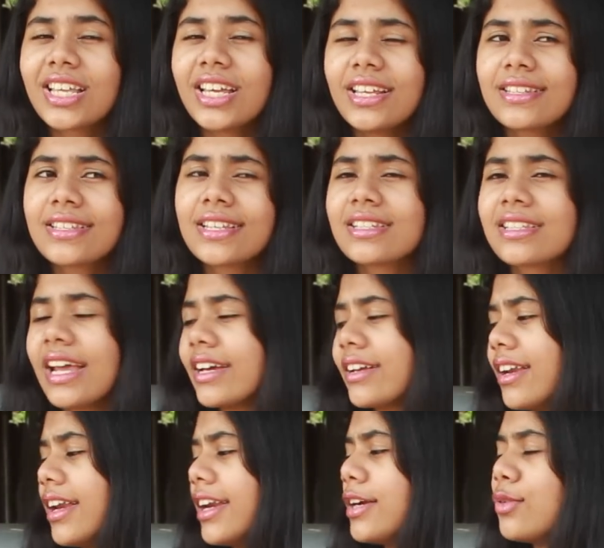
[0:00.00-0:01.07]
this is like
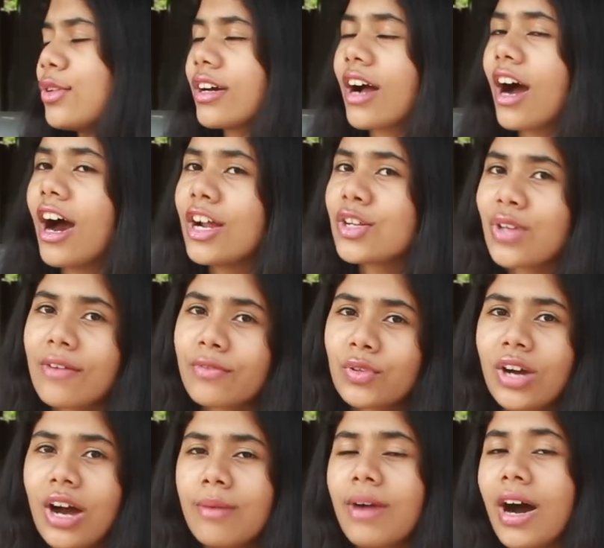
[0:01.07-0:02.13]
related to the car, so I have
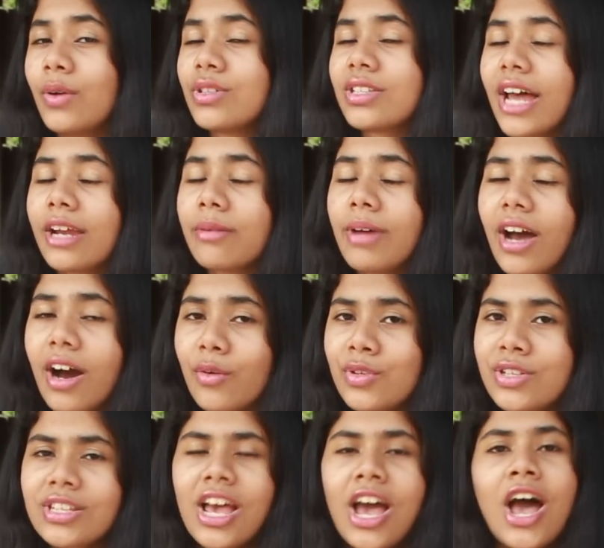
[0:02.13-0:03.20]
to come outside my
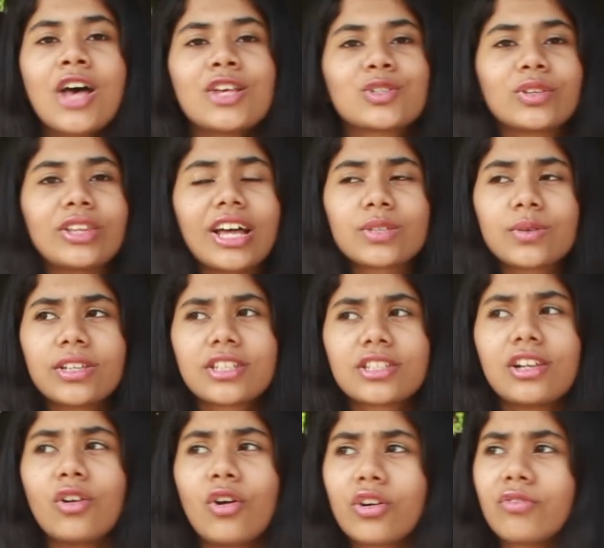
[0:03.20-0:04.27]
house. So that's why
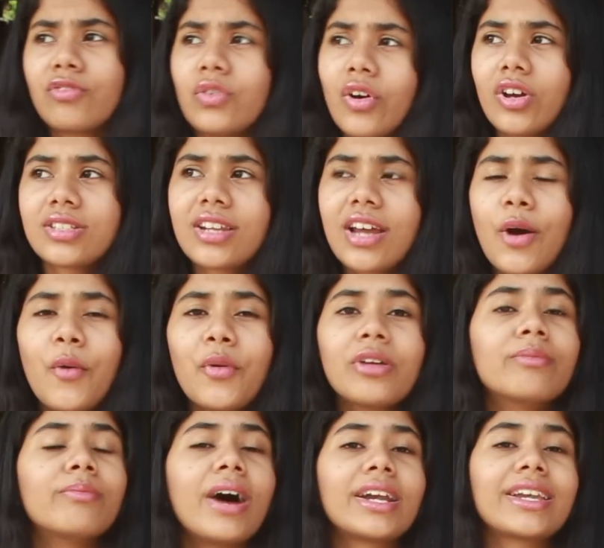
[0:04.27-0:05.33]
there's a lot of noise
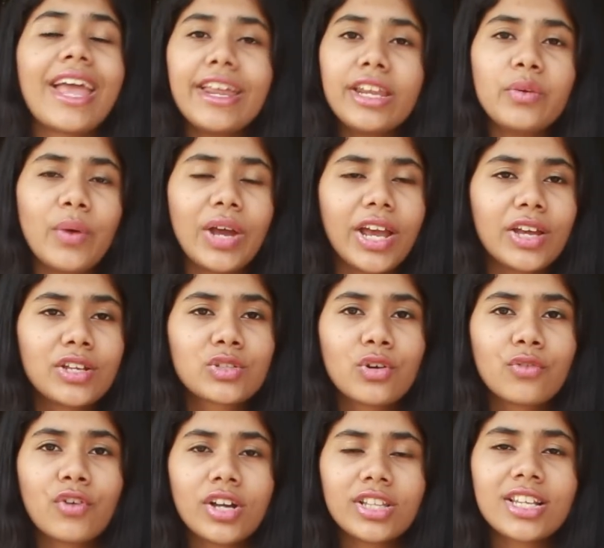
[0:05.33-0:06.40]
around. But anyway,
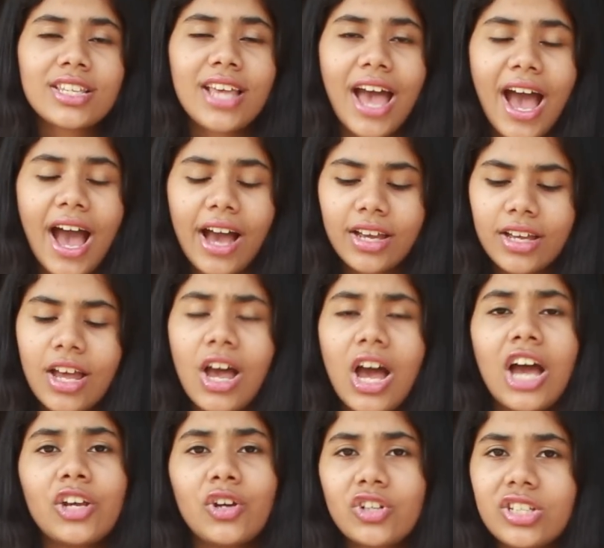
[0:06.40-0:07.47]
so for this hack,
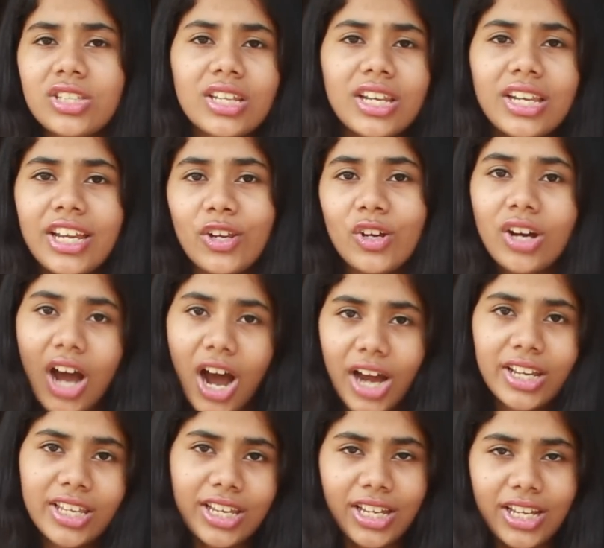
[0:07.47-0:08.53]
you're just gonna need your
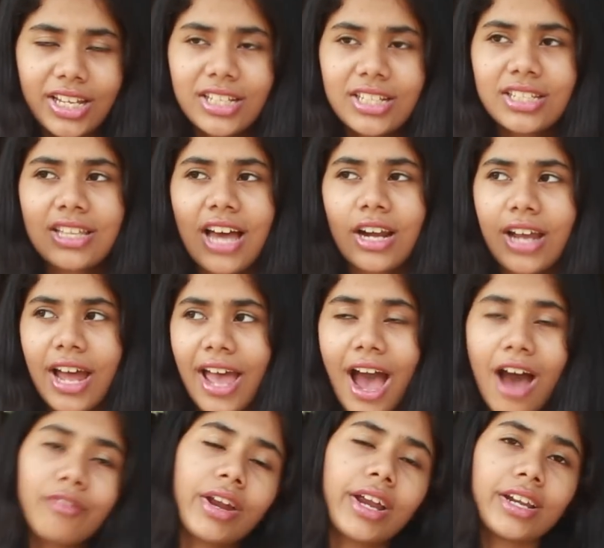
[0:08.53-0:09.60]
car keys that I
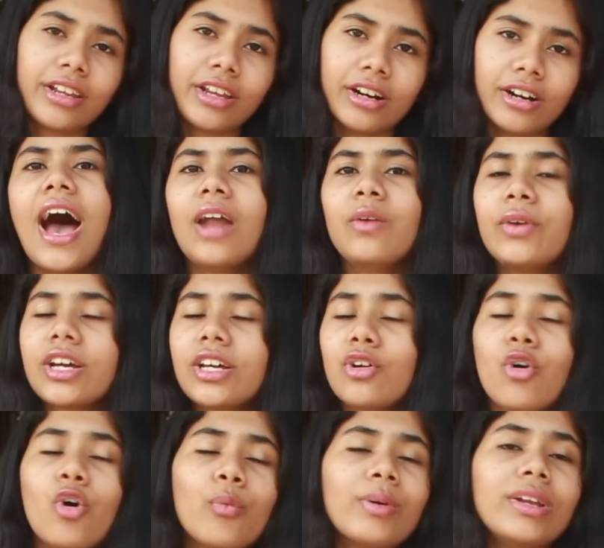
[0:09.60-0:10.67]
have right here, and we're
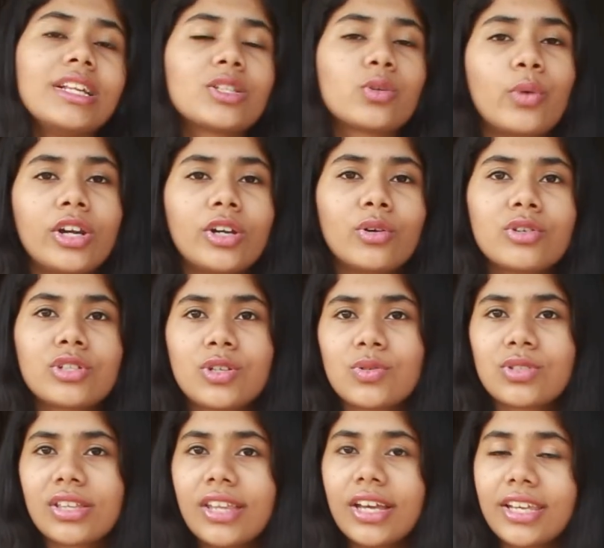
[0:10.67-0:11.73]
gonna open its windows
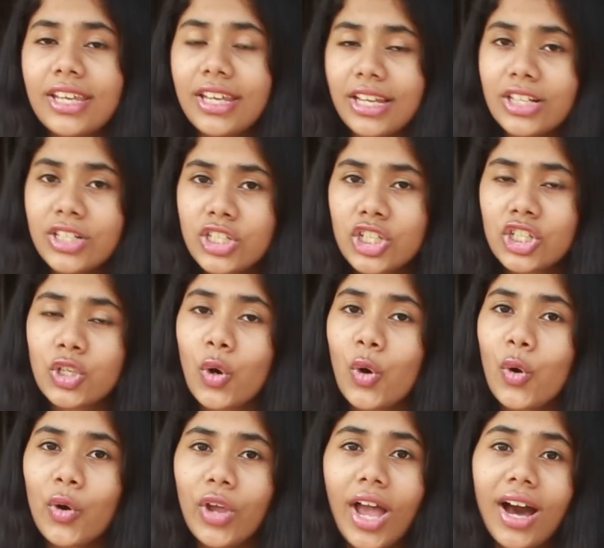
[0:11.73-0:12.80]
using the keys.
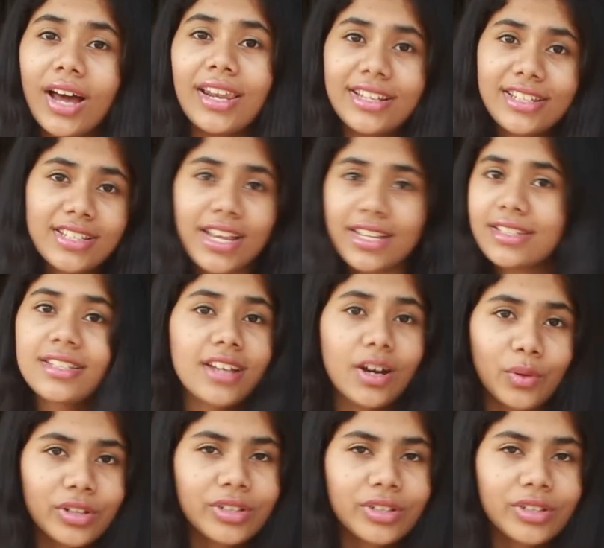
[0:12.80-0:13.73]
So yeah, let's test this out.